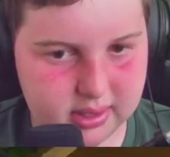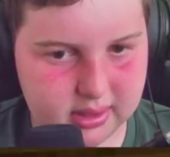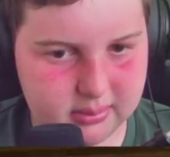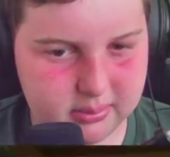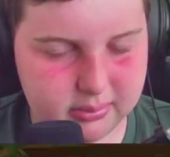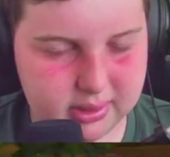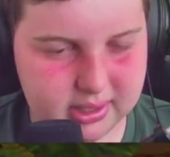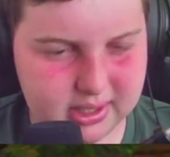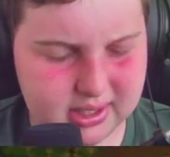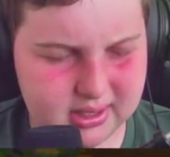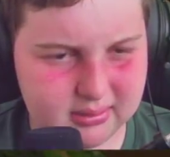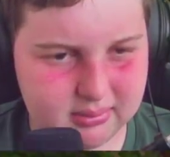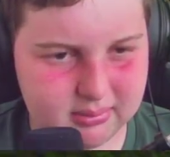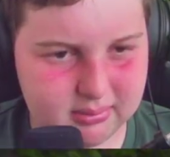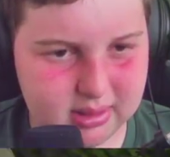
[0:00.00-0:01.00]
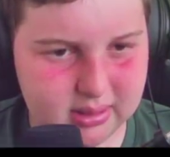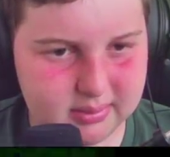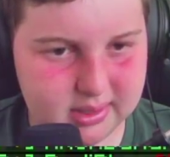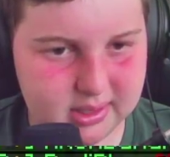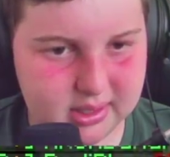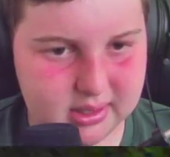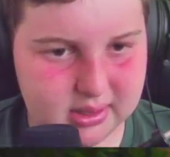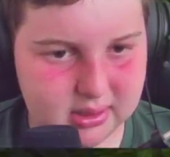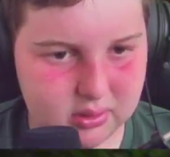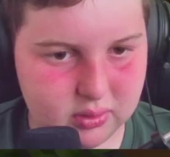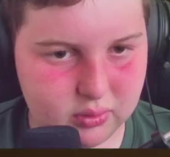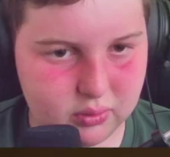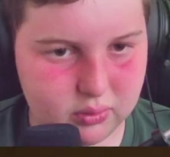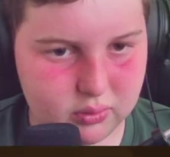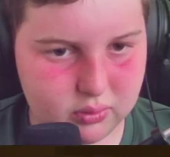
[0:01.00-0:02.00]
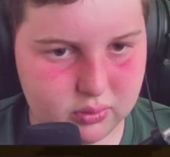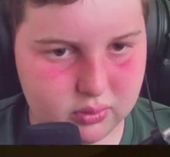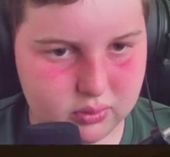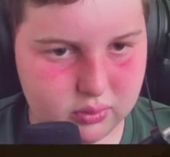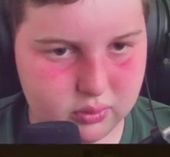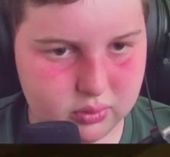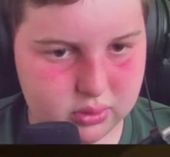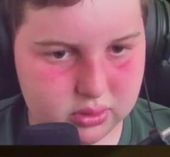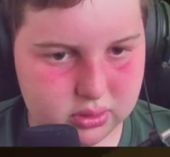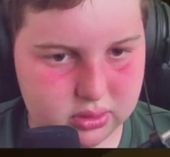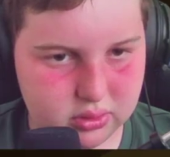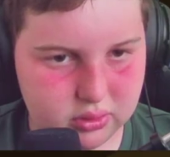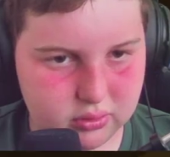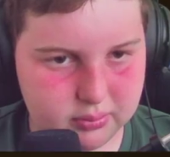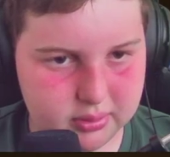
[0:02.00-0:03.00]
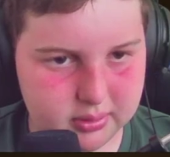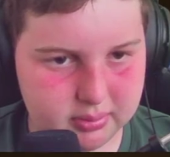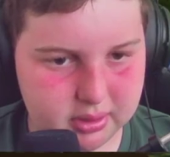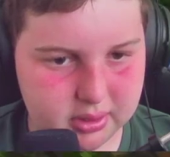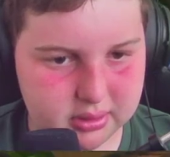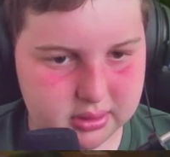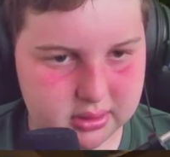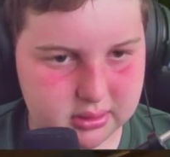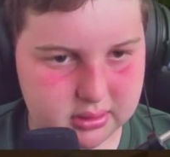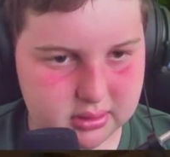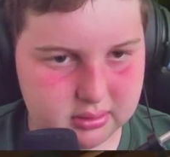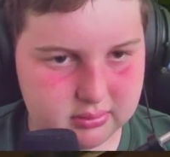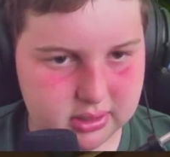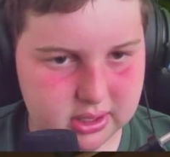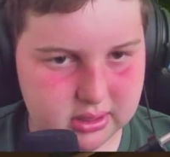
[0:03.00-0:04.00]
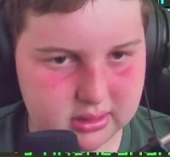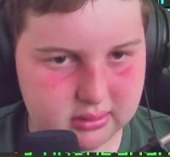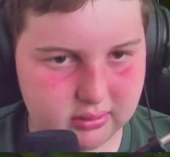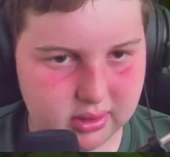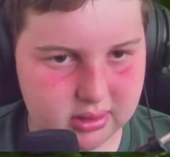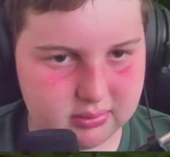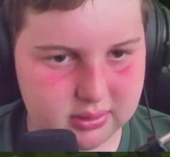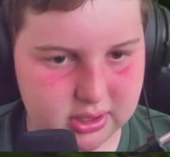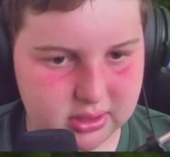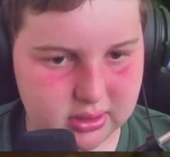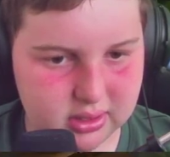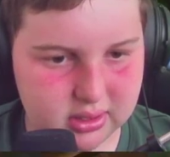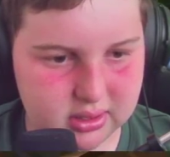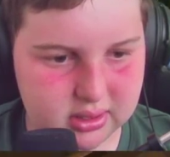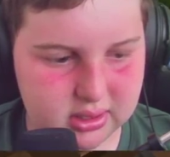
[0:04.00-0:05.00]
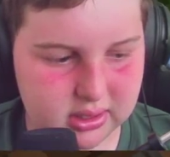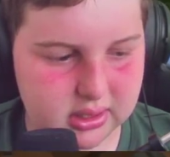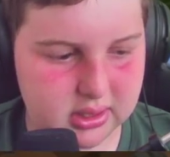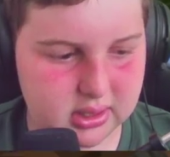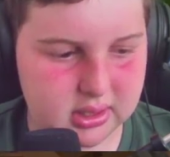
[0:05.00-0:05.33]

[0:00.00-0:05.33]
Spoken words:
Bring maybe 2 per person because trust me, you're gonna need